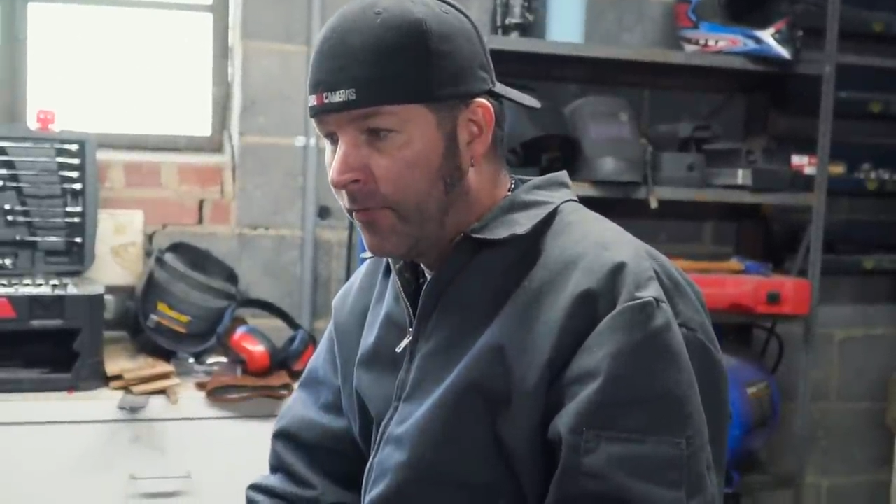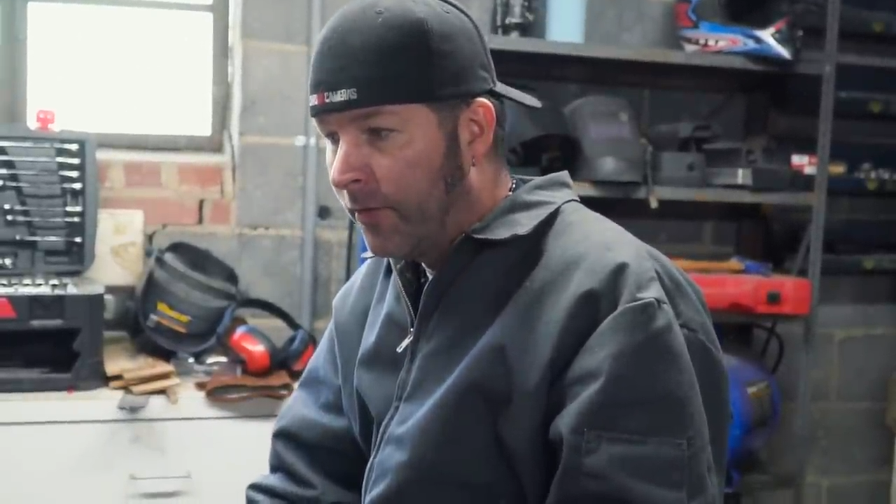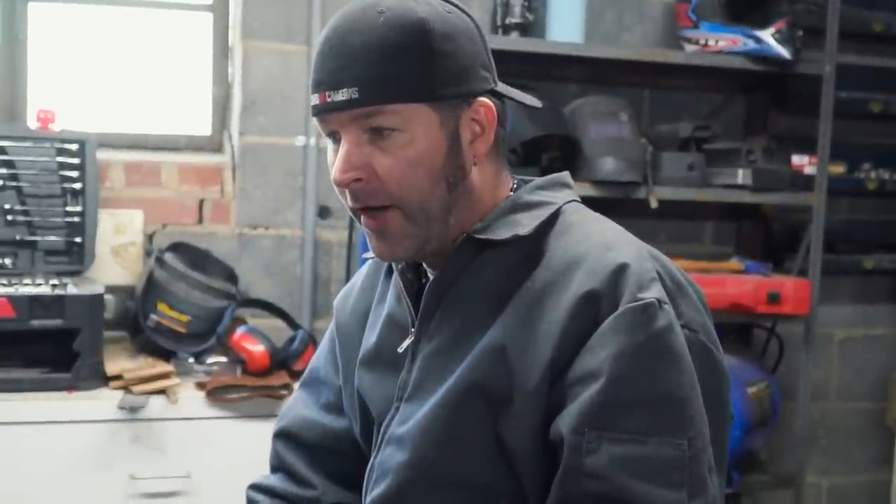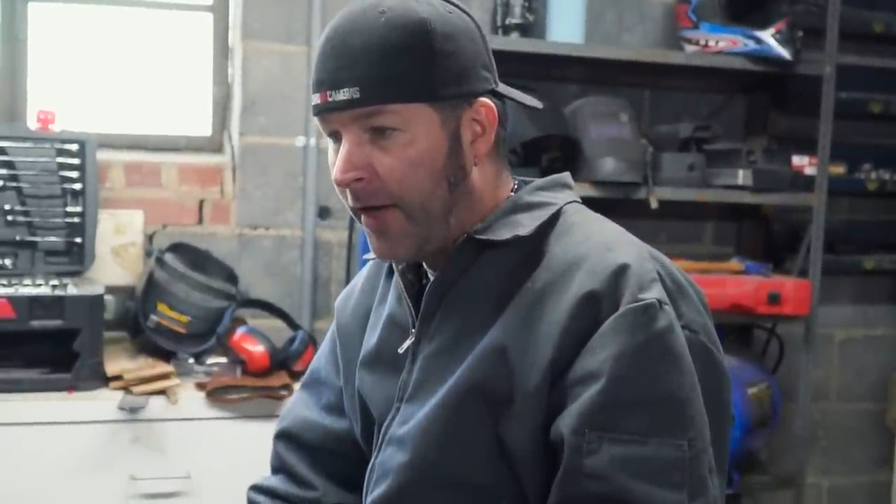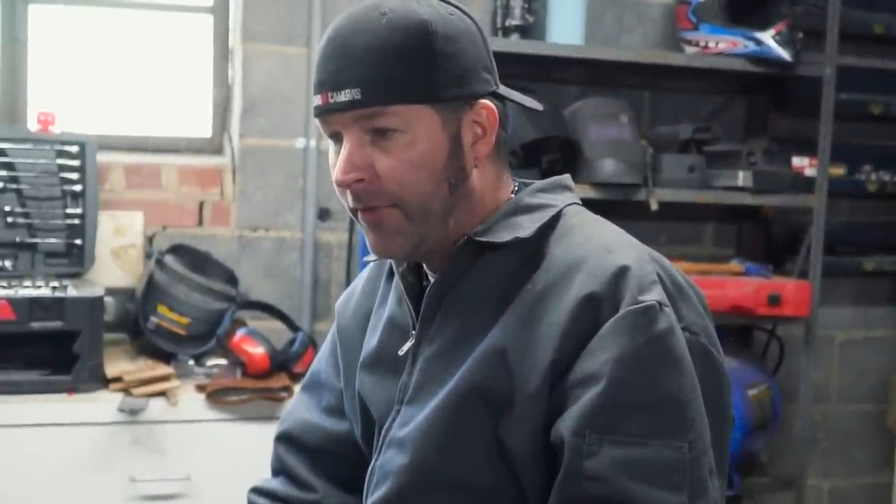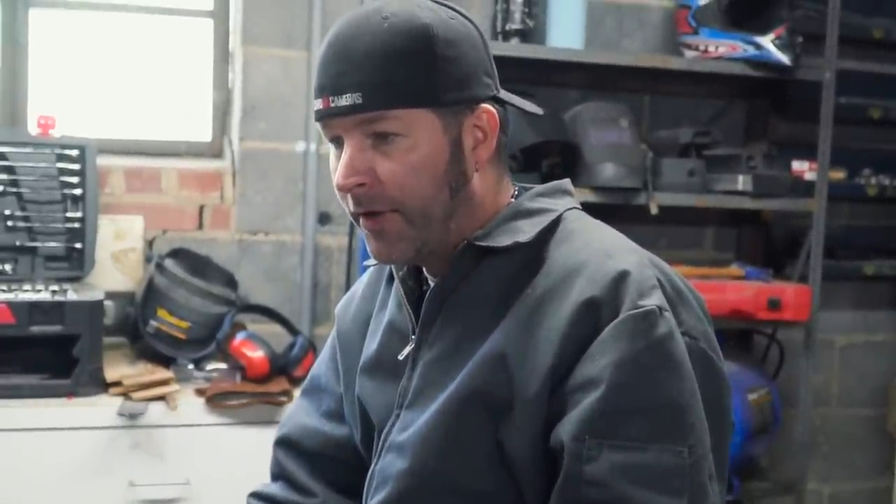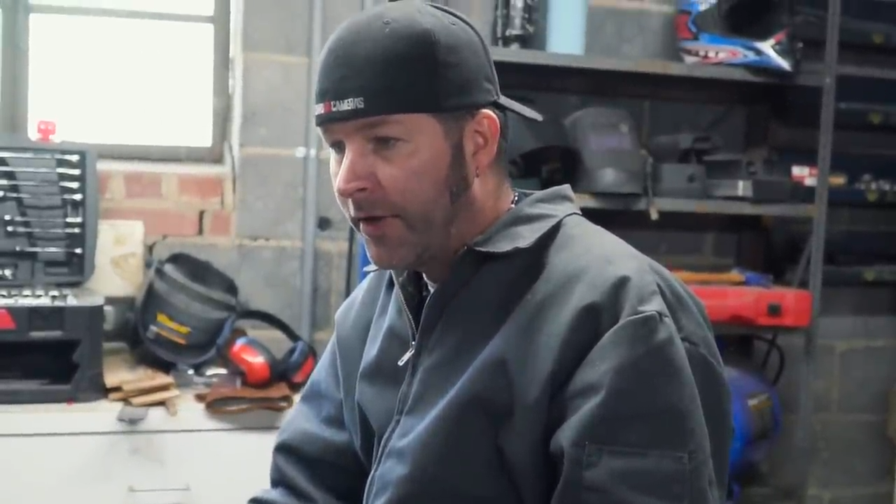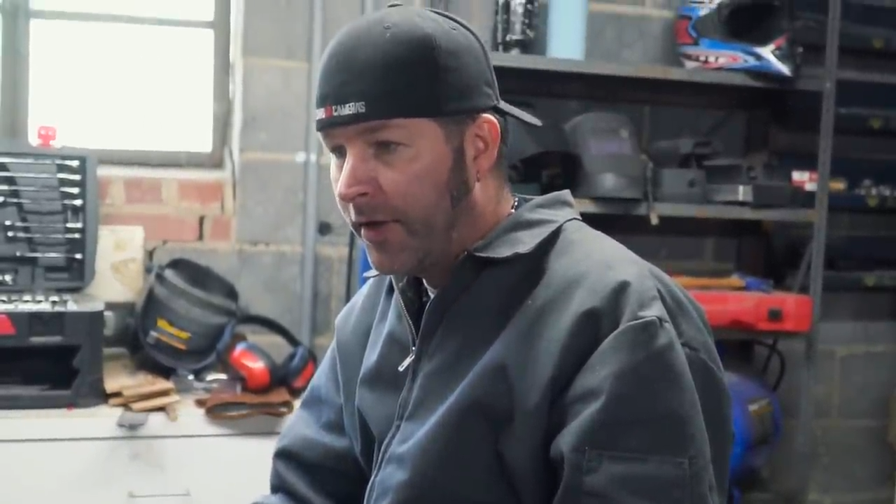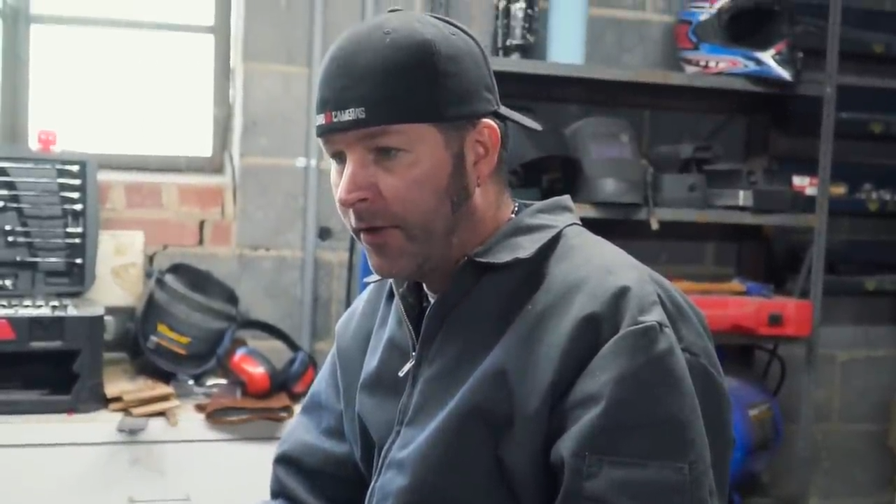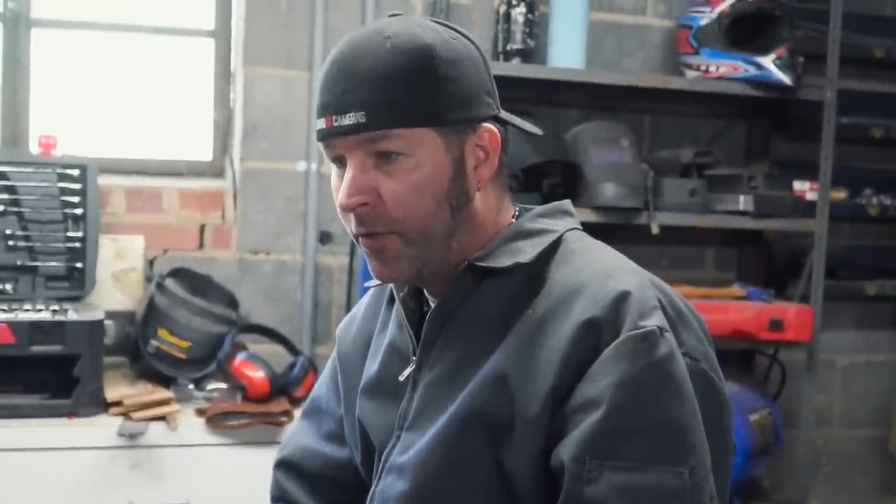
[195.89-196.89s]
We're having to
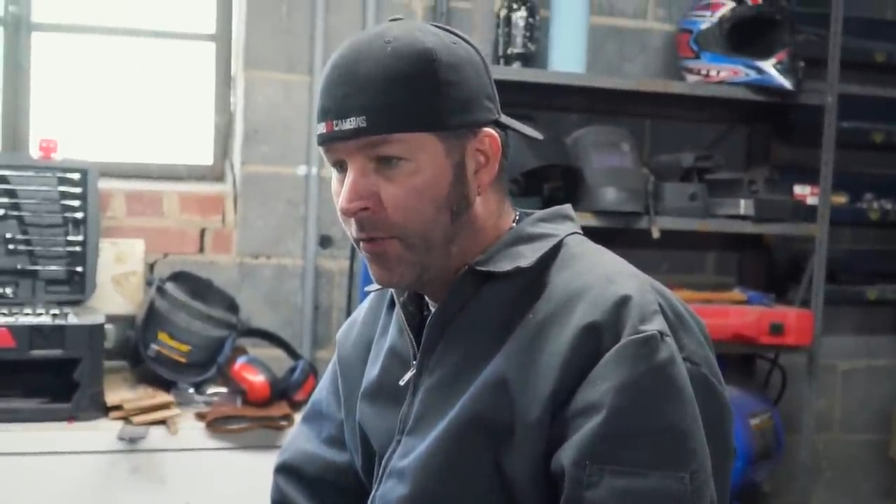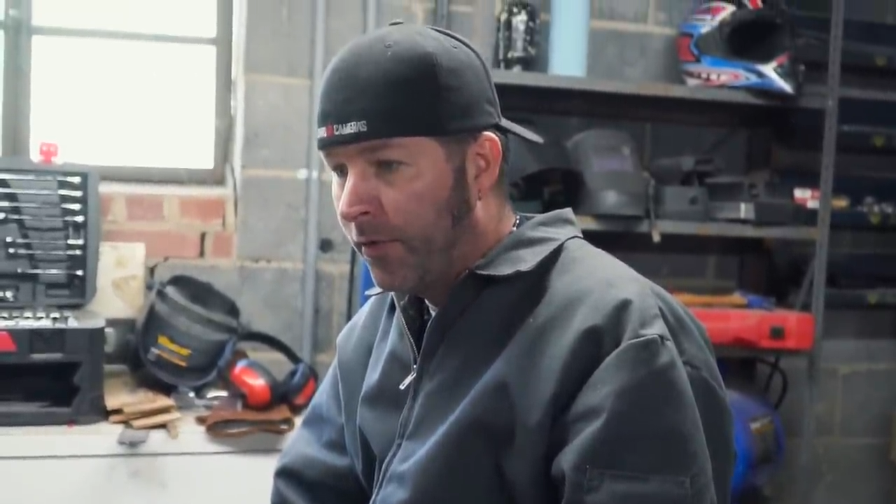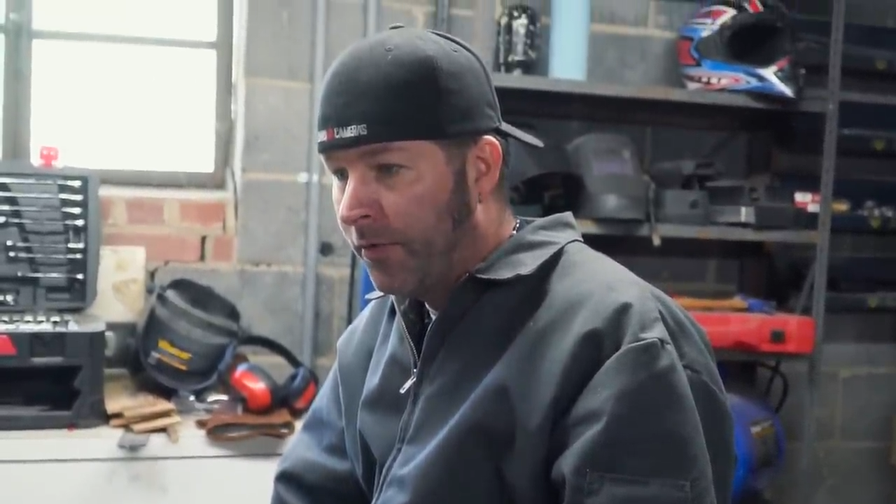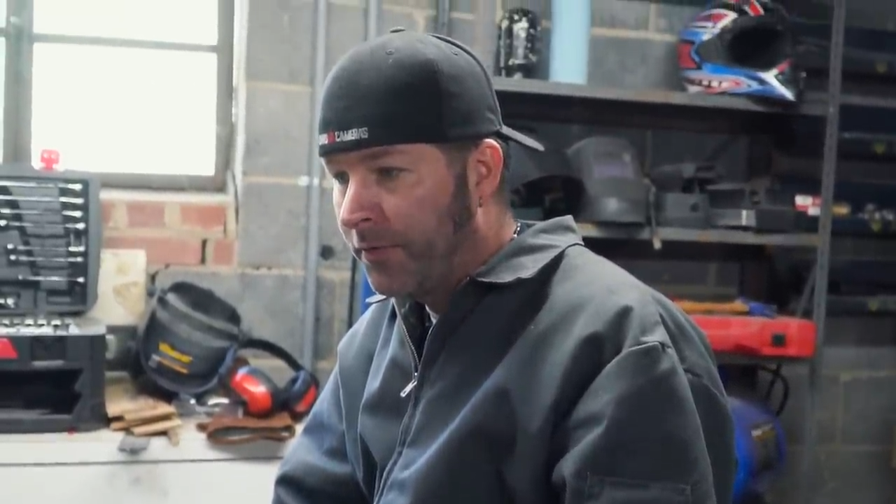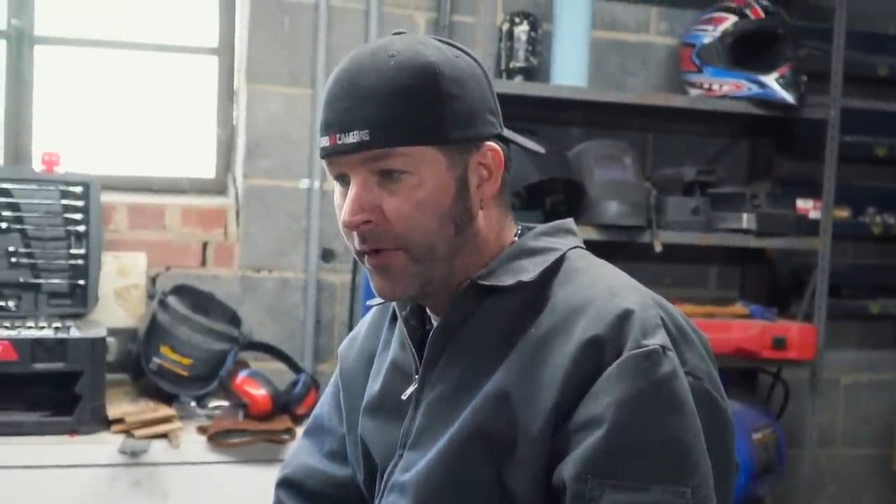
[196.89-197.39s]
cut corners